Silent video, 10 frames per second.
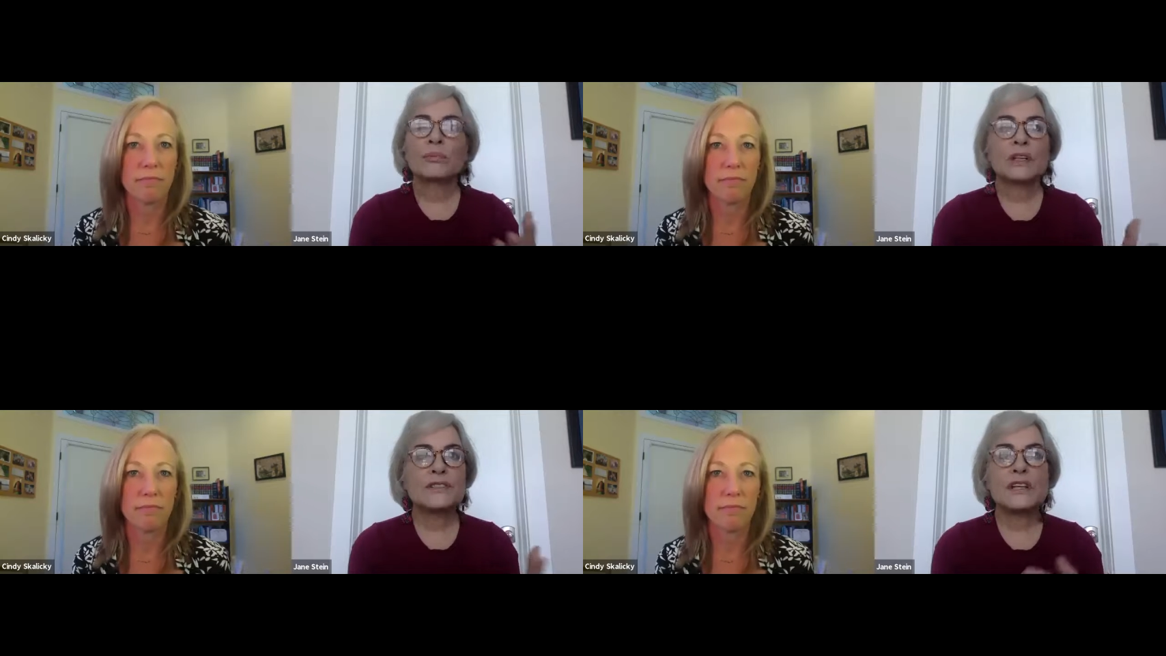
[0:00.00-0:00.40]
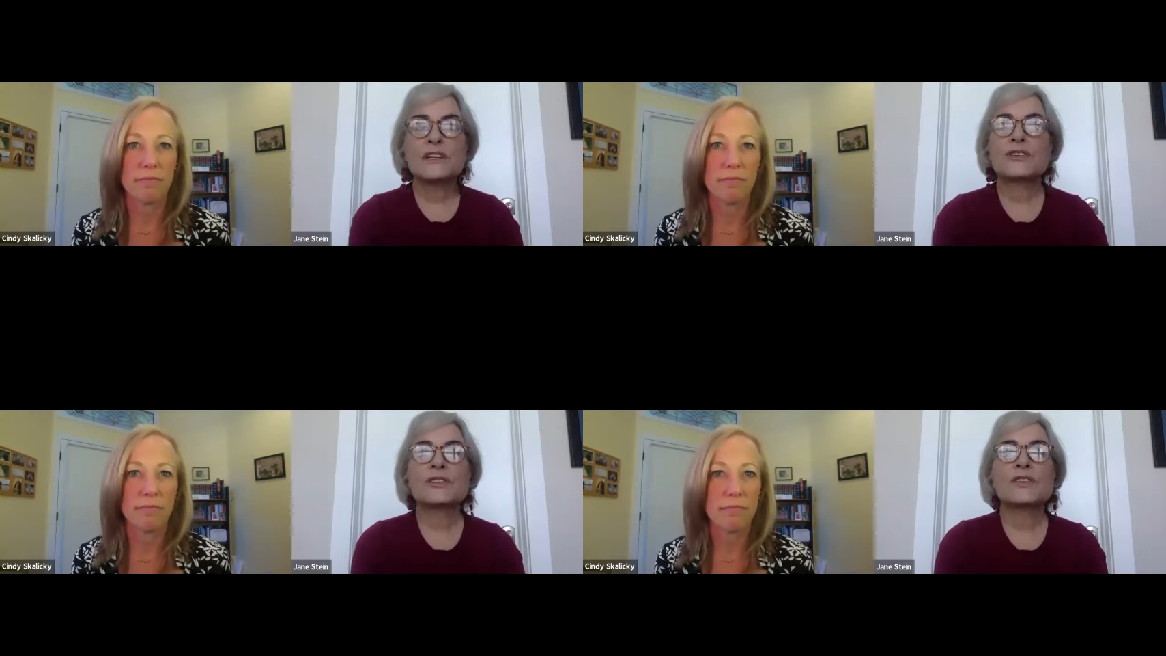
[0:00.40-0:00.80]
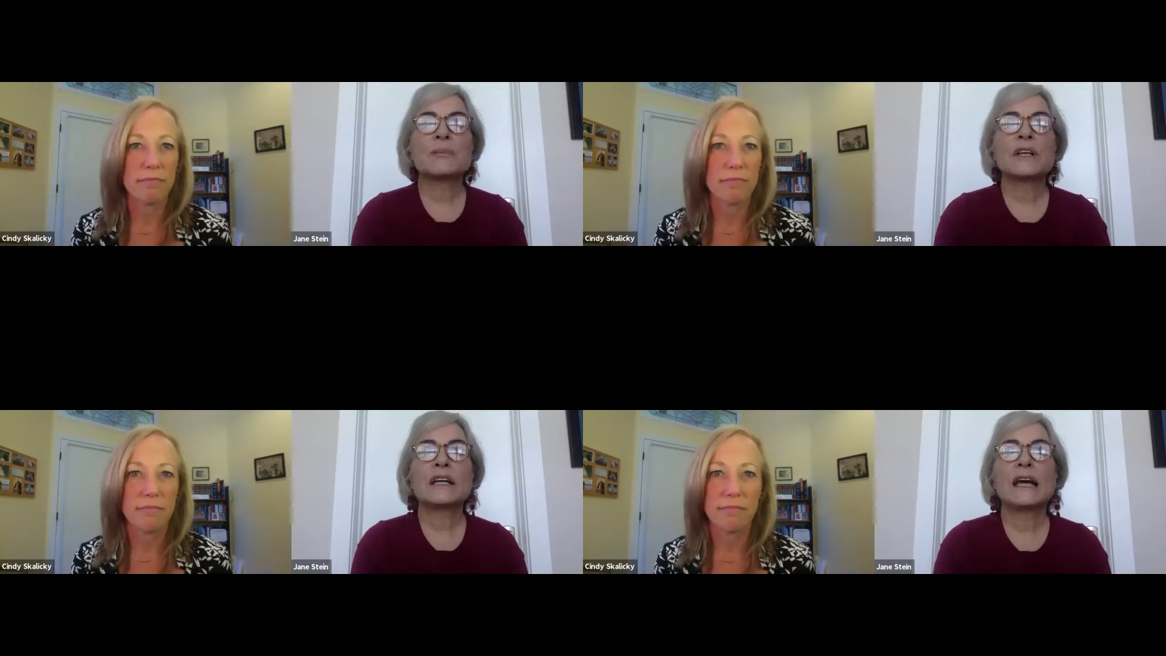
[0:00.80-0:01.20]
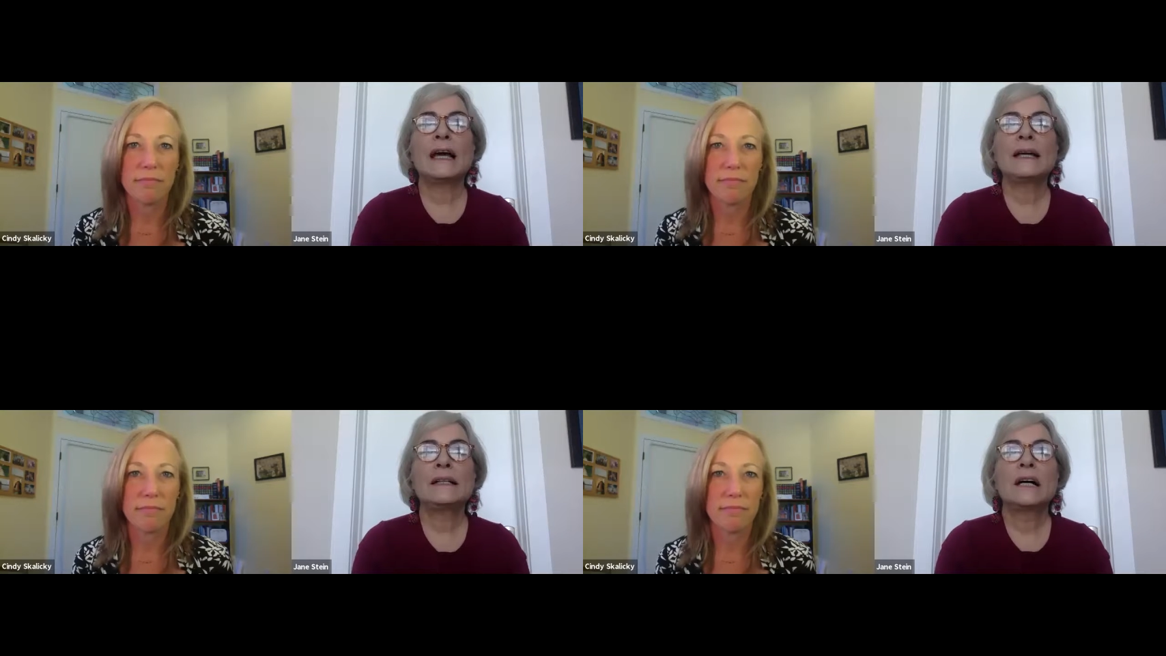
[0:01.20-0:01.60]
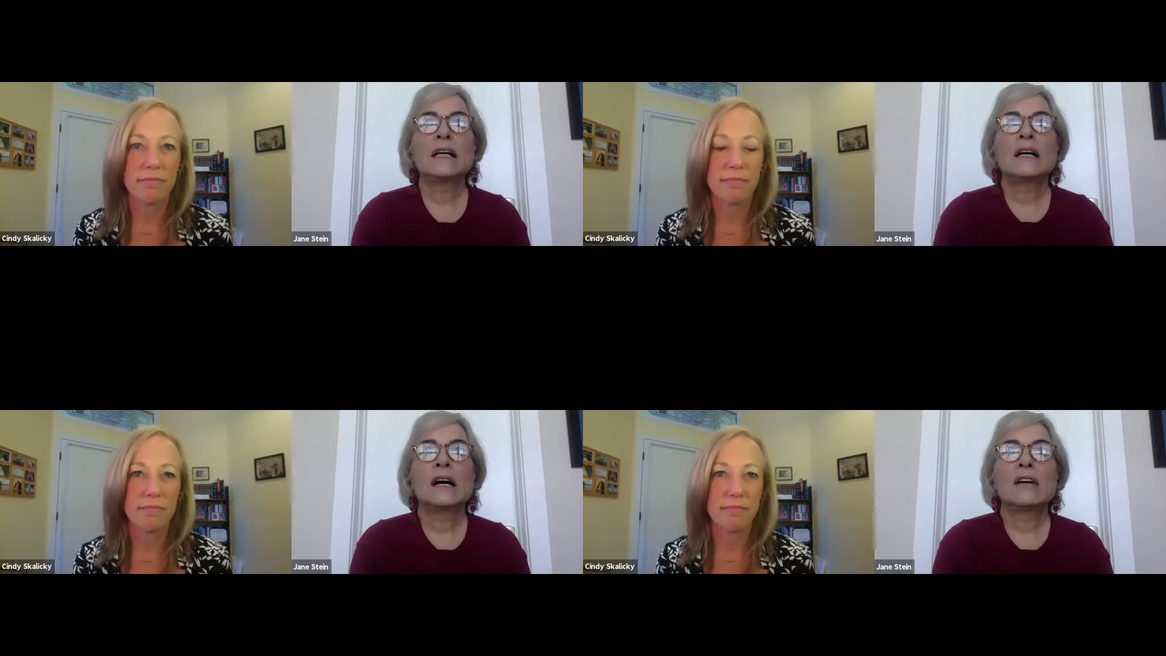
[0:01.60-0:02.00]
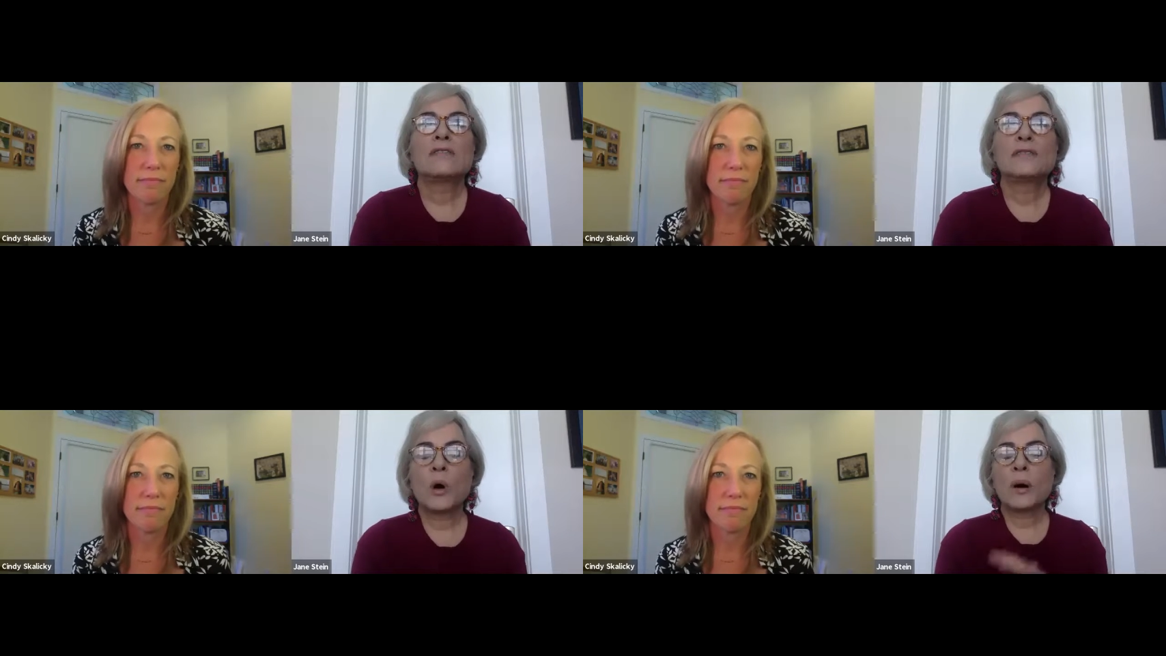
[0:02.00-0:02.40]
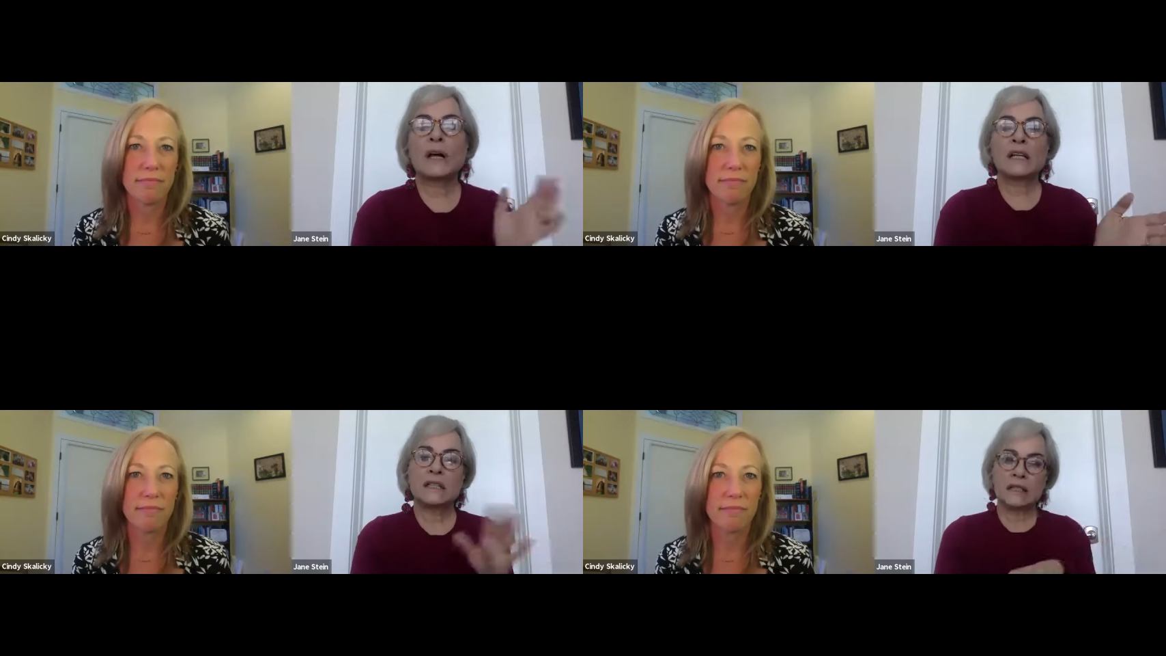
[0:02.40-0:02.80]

Speaker 1: sent her something. And four months